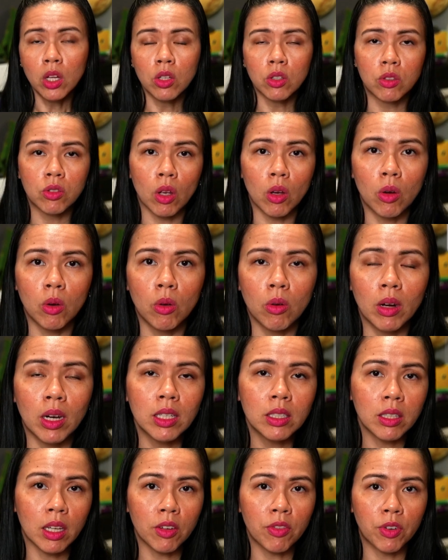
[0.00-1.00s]
So
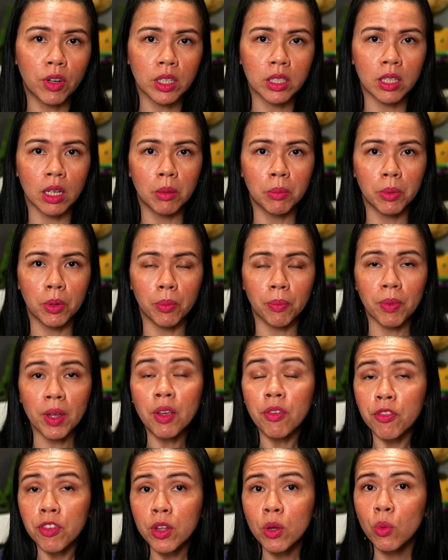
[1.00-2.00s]
let's say, for example,
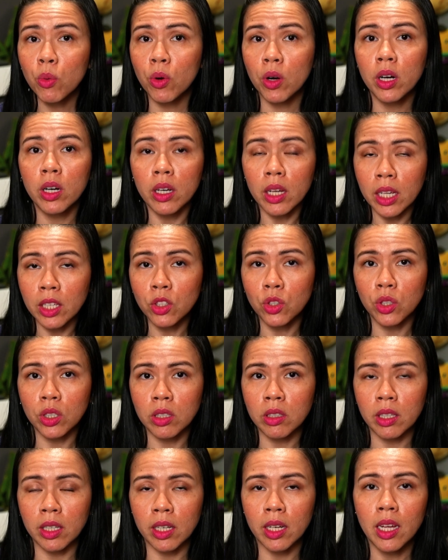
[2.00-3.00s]
if you were
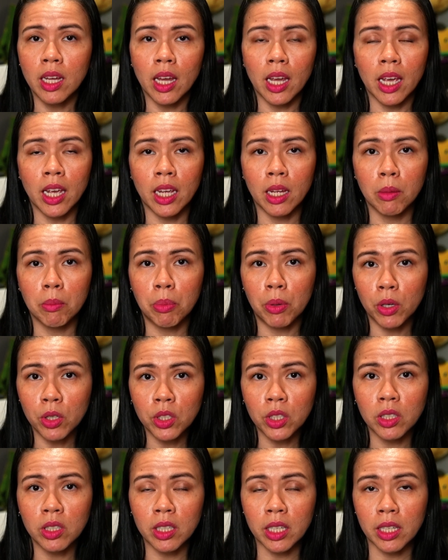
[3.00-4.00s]
interested in
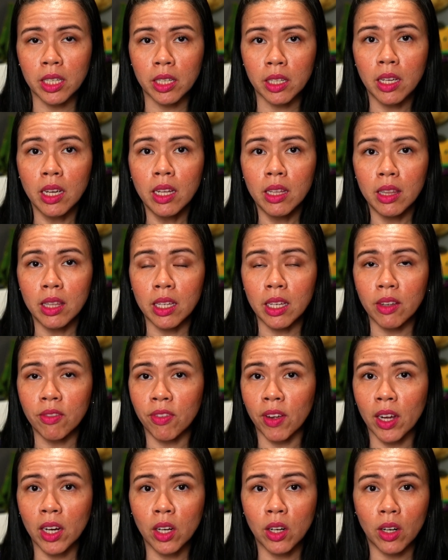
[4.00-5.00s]
purchasing the
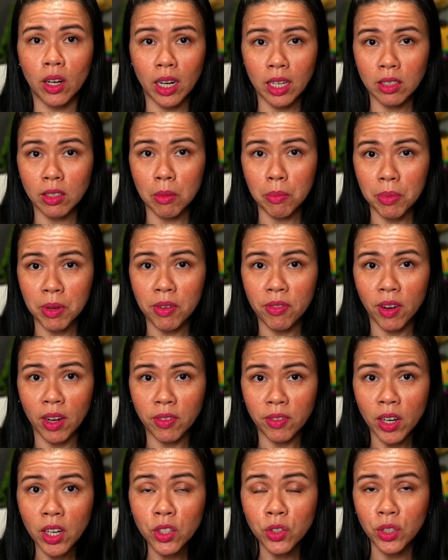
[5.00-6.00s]
Vanguard S&P
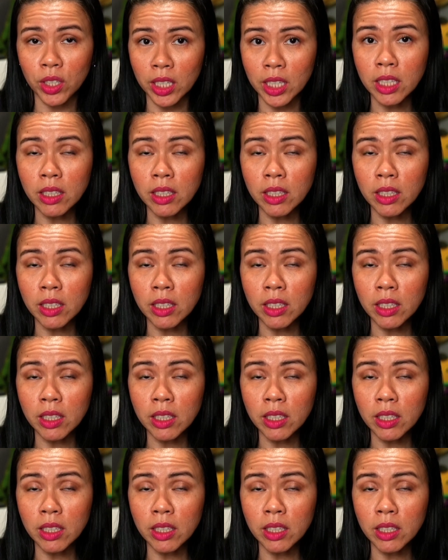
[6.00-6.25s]
500